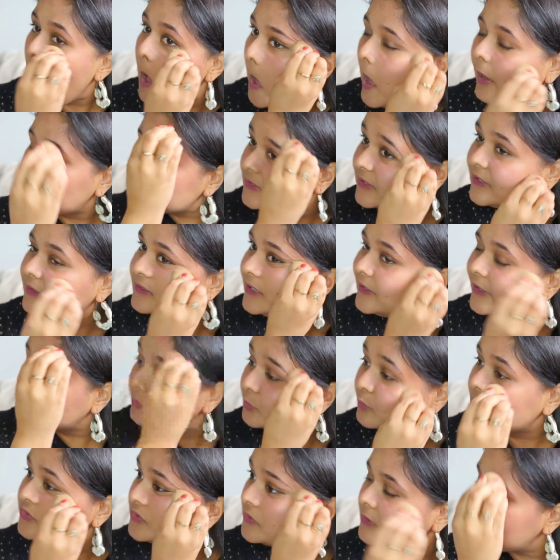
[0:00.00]
I'm scared I too
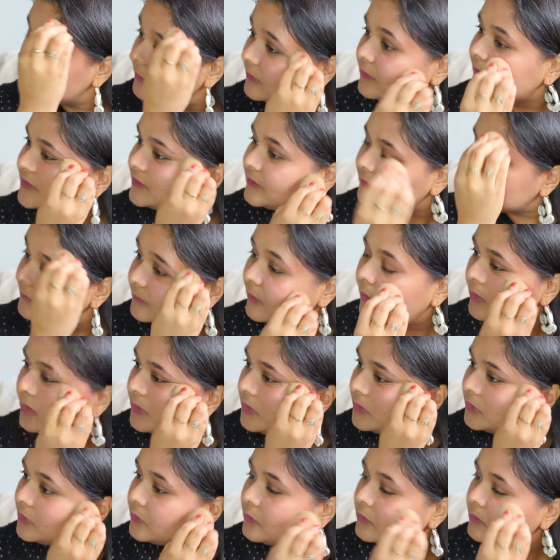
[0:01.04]
much. Let's see.
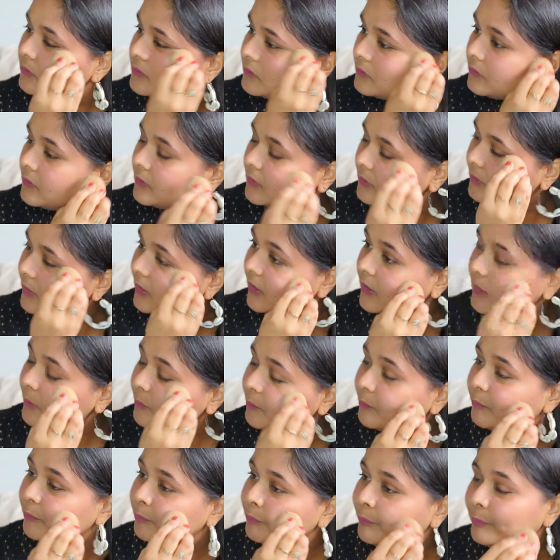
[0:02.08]
Although
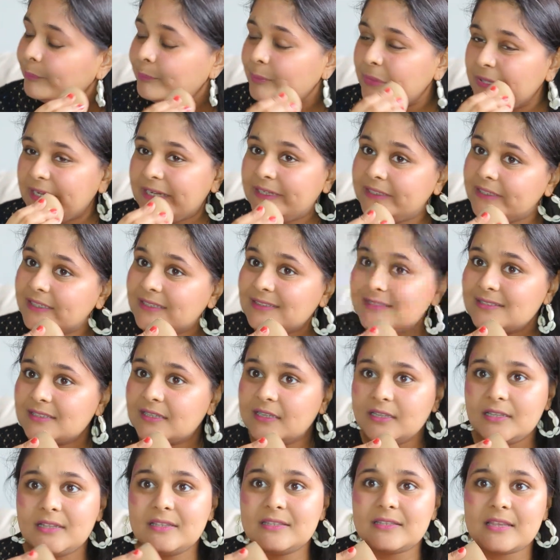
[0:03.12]
her blending
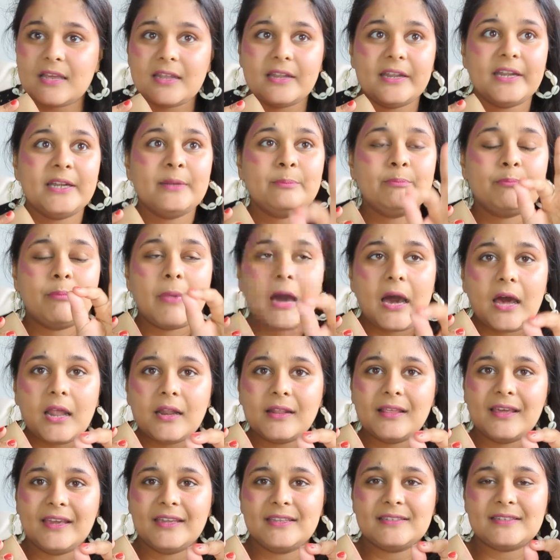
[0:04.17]
skills are at
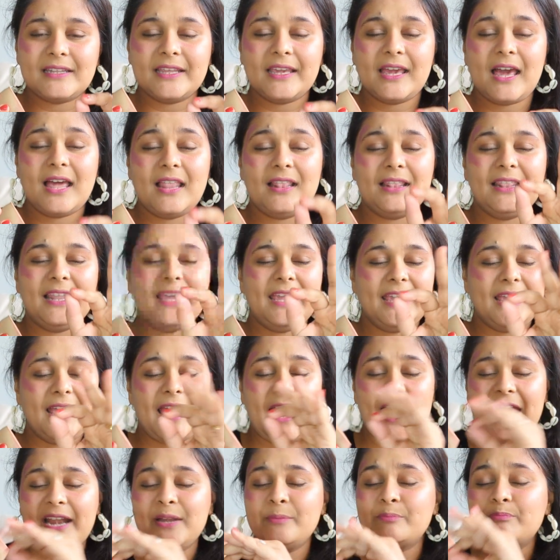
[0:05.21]
par, guys, like
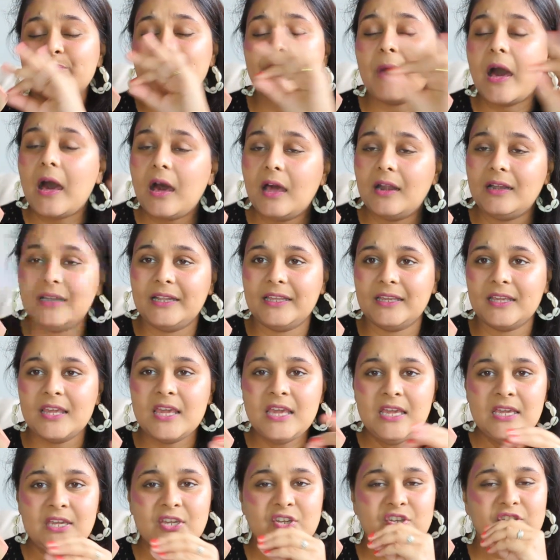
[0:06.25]
at par, like
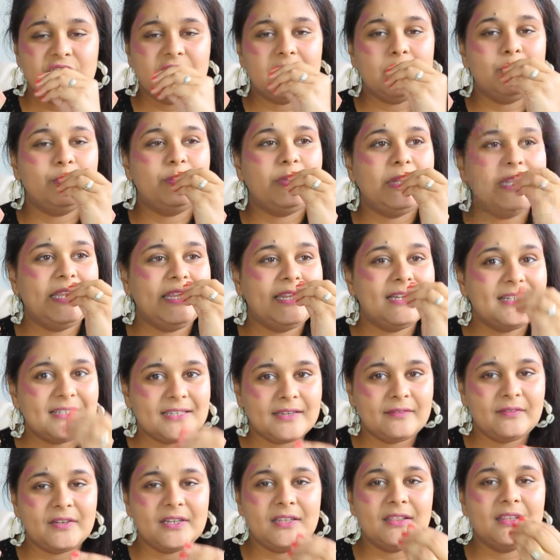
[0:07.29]
she blends
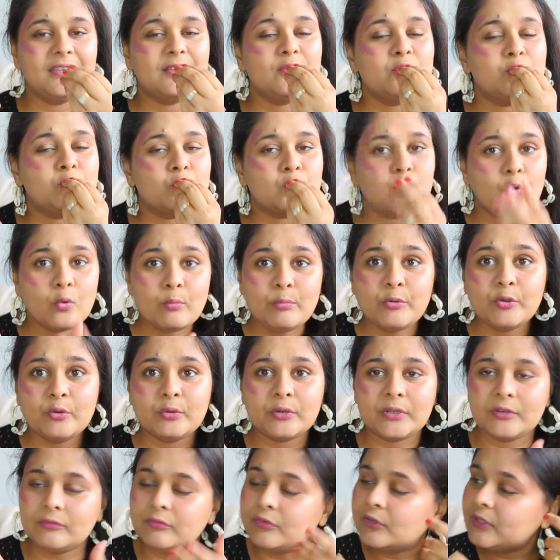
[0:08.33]
everything so
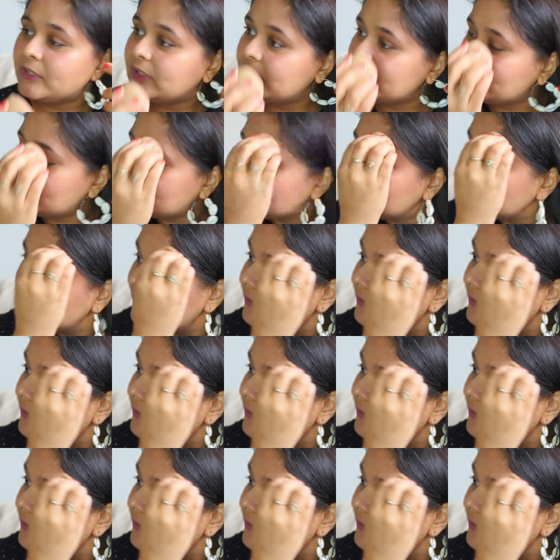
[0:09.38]
beautifully.